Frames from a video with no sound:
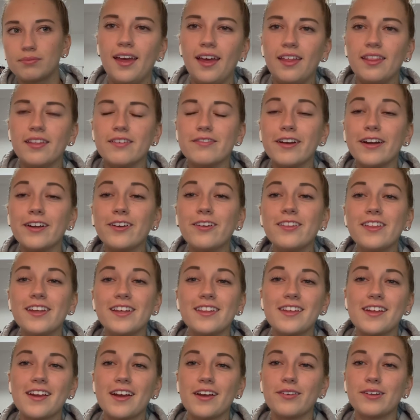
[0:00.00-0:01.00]
The final thing
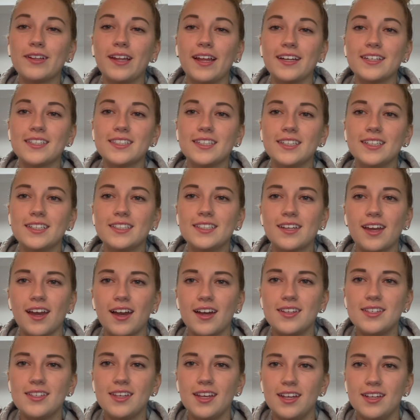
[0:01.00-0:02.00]
that I would like to
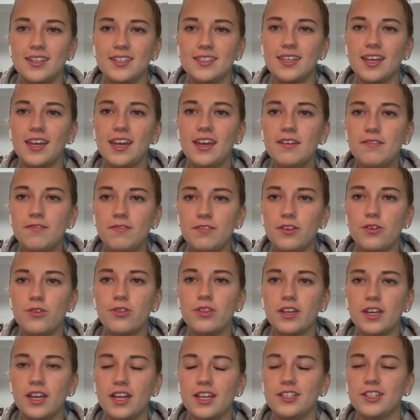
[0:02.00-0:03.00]
discuss is if
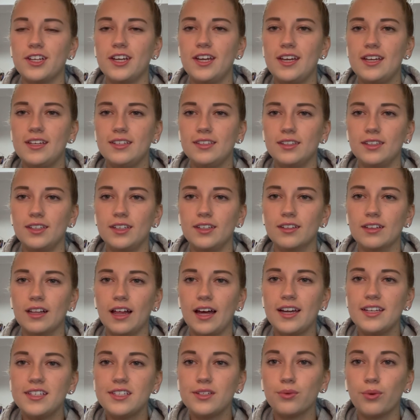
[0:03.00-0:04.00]
euthanasia is
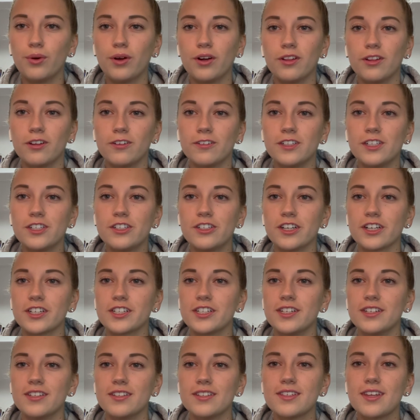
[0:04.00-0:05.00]
legalized, what are the
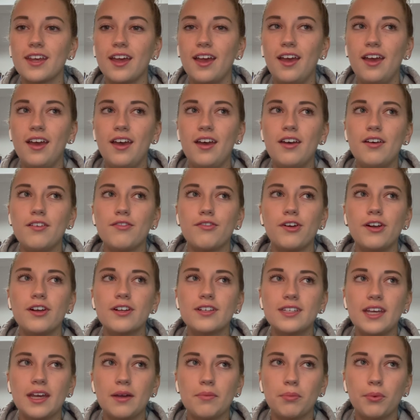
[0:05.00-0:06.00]
restrictions? For
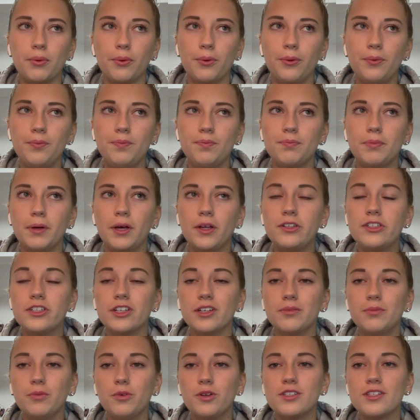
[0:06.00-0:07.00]
example,
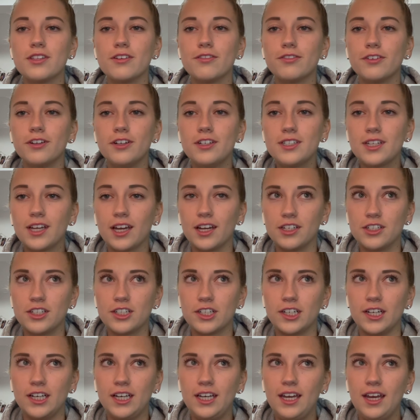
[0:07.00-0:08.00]
Belgium was the first
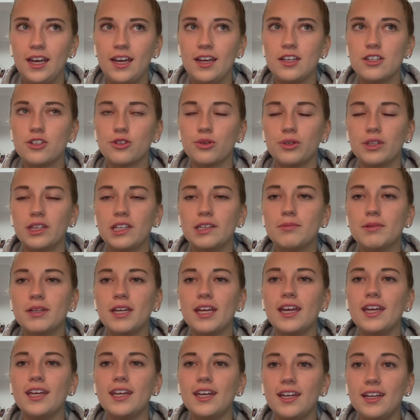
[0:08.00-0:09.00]
country to
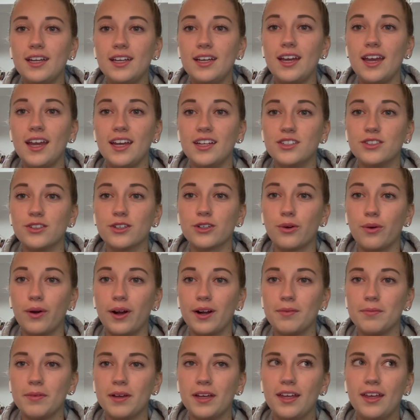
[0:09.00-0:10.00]
eliminate any age
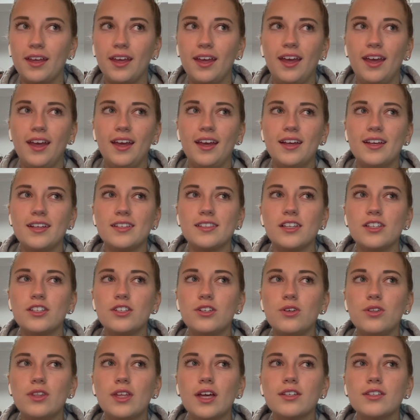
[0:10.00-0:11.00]
requirement. Since
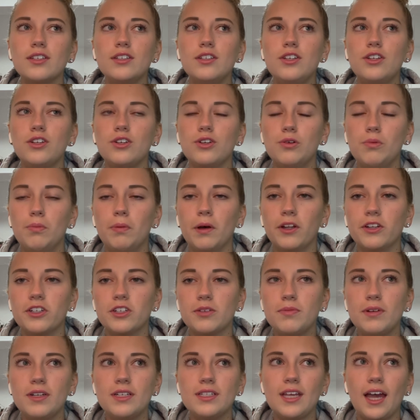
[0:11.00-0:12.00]
2002,
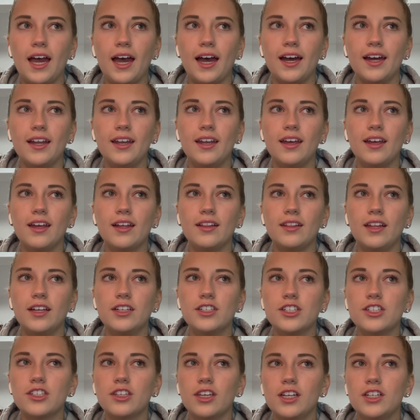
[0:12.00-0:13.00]
Belgium has had
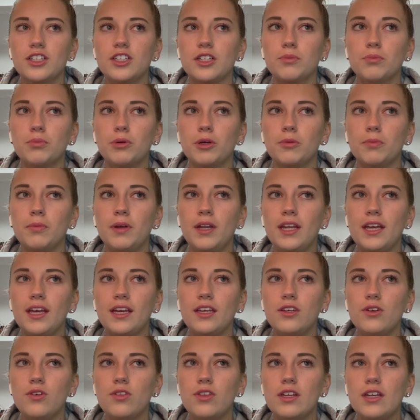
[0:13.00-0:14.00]
legislation
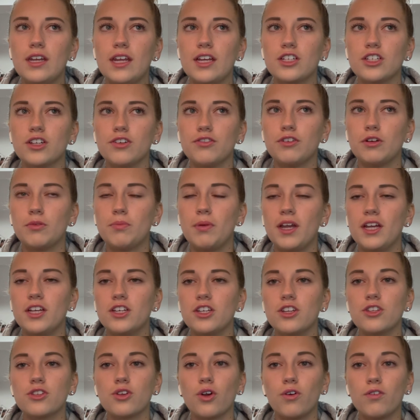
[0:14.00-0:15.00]
permitting euthanasia for
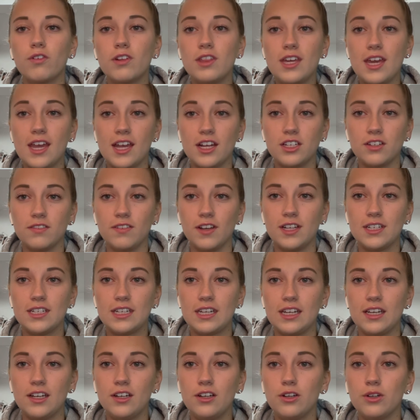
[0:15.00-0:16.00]
patients over the age of
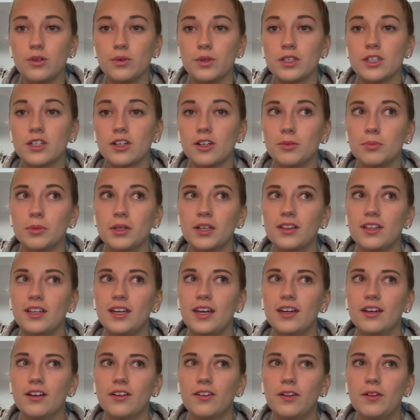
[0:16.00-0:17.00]
18 who were terminally
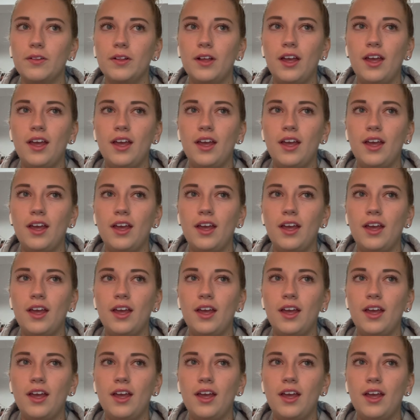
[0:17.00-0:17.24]
ill.